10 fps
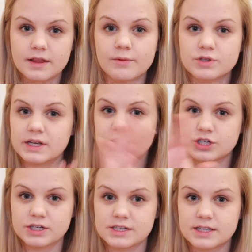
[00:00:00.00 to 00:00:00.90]
that was like
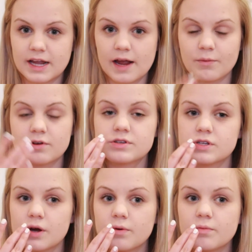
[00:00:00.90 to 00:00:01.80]
just the camera.
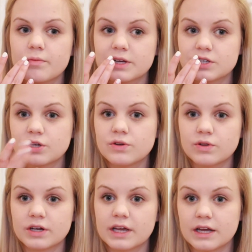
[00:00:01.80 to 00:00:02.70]
So make sure you
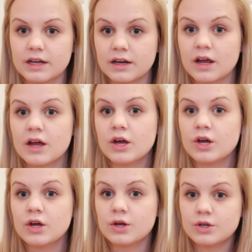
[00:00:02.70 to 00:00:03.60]
look
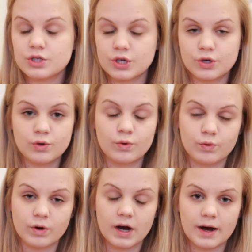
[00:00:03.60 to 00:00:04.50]

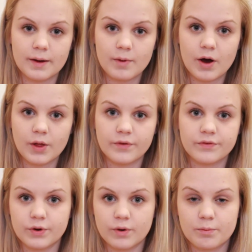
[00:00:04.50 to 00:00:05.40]
into all of
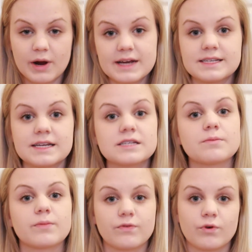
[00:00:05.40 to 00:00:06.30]
your prices
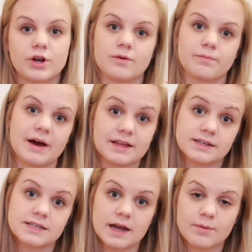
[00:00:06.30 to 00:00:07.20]
before you buy
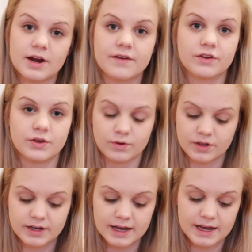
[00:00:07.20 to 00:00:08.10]
this camera if you're
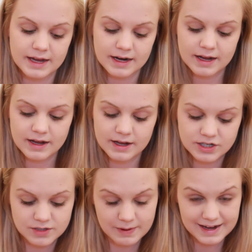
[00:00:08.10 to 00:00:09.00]
looking
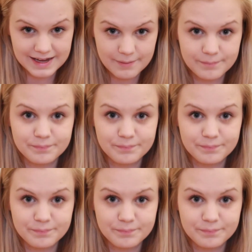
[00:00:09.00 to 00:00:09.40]
into buying it.